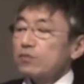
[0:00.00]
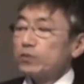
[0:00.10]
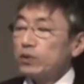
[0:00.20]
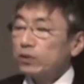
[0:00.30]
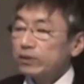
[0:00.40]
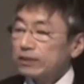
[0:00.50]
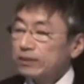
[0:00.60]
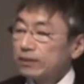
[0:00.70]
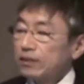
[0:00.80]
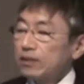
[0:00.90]
world's
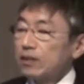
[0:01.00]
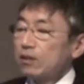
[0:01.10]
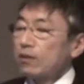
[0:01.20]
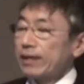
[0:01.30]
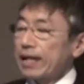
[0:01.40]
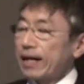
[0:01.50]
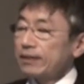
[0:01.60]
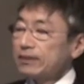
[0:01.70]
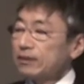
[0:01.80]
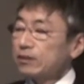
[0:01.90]

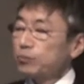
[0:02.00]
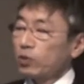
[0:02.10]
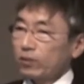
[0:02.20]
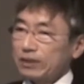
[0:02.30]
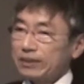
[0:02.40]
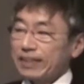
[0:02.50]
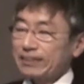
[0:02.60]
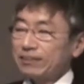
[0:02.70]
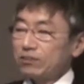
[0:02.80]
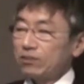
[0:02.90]
largest bronze
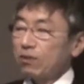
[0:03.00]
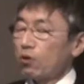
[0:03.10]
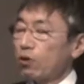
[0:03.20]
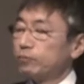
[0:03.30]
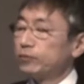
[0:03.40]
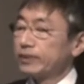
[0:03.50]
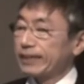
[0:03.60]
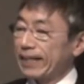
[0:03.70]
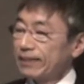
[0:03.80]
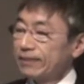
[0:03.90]
statue of
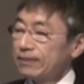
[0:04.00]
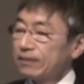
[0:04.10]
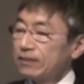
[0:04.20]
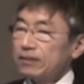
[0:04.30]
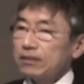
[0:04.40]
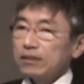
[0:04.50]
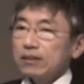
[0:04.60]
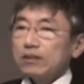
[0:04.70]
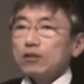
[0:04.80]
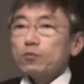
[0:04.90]
Buddha,
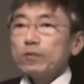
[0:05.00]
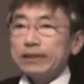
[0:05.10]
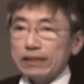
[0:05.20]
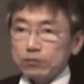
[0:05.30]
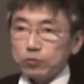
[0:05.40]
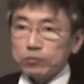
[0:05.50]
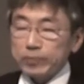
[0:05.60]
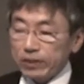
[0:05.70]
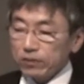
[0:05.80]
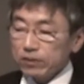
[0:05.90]
when it
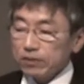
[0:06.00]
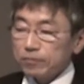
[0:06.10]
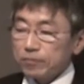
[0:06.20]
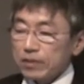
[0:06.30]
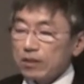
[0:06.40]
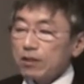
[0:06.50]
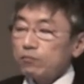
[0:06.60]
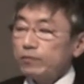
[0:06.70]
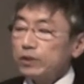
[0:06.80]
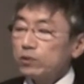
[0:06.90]
built,
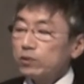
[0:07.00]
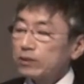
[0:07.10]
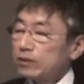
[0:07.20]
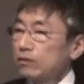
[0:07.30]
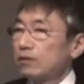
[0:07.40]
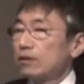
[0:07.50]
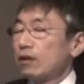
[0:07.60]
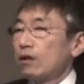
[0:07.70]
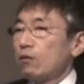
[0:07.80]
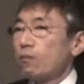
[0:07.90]
we used
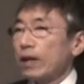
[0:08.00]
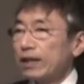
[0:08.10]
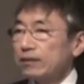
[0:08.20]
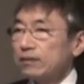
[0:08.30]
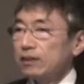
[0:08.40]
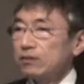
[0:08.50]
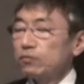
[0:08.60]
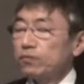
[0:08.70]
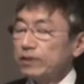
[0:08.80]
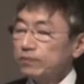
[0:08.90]

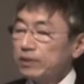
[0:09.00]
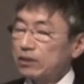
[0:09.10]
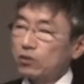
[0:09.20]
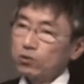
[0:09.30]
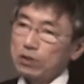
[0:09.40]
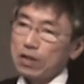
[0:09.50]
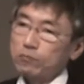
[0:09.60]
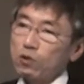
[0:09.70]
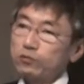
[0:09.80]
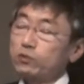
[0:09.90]
150
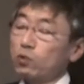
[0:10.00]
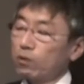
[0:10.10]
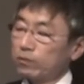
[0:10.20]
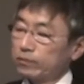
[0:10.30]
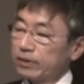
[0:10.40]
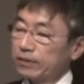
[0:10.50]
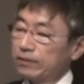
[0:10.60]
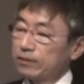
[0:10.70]
kilogram of gold,